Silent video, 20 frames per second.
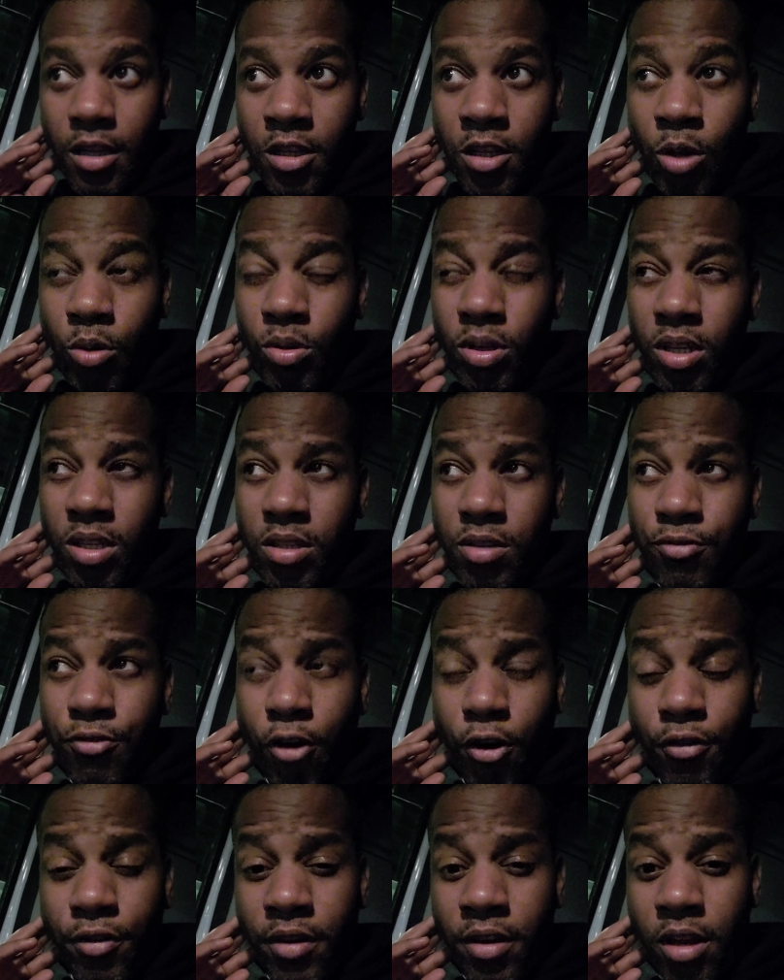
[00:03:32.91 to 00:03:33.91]
don't need to
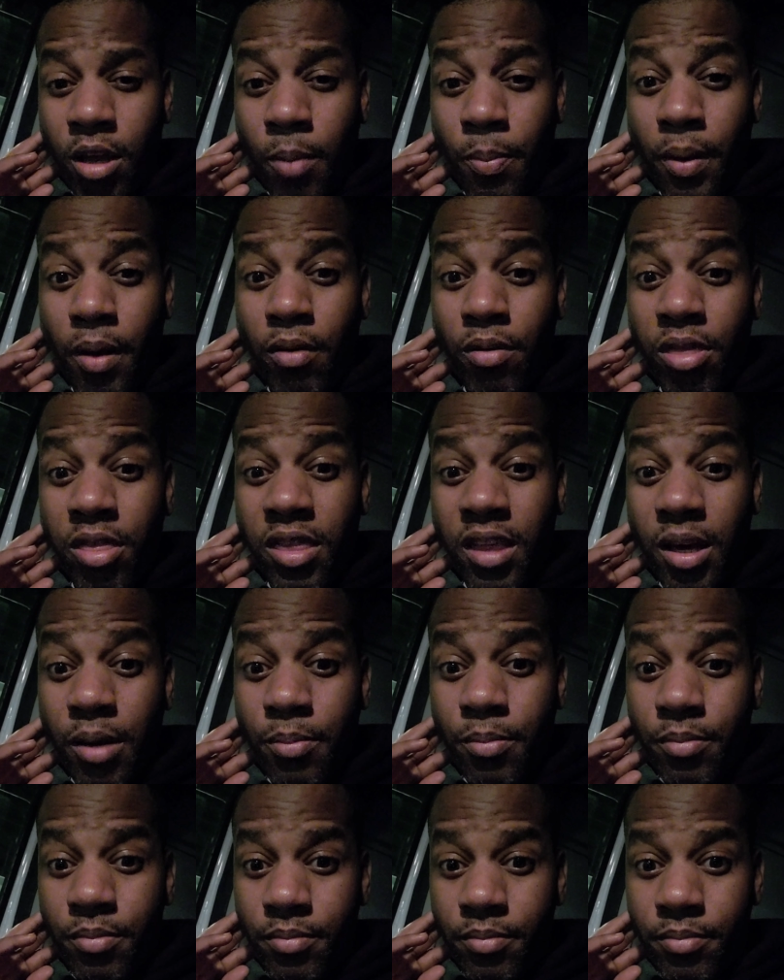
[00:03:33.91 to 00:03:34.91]
worry about
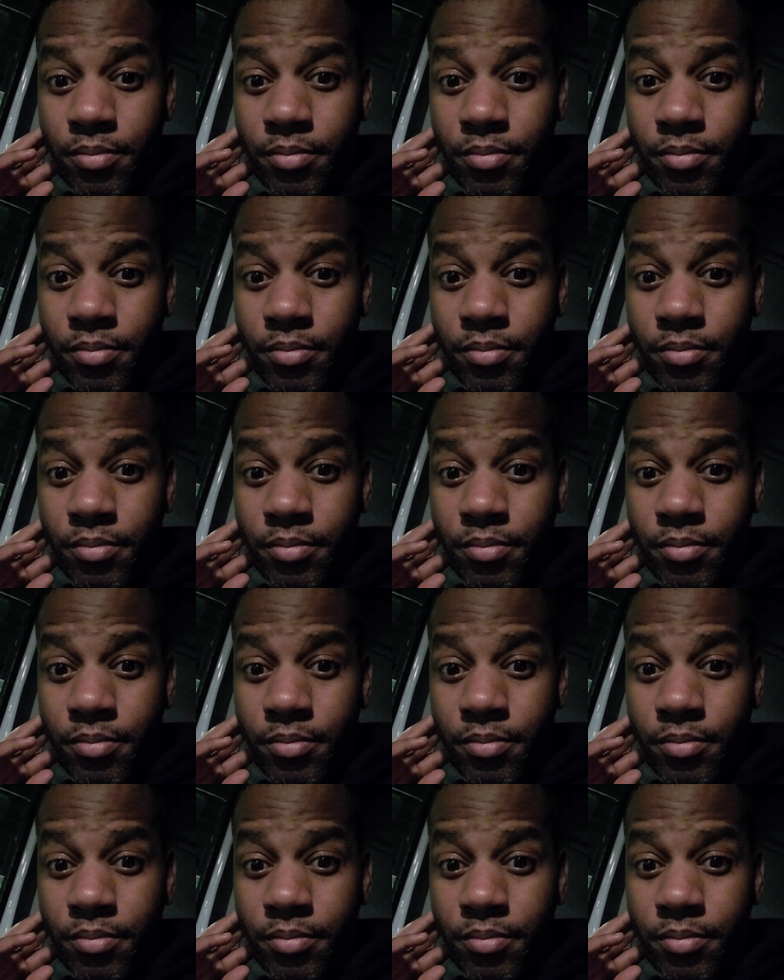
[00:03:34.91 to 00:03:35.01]
them.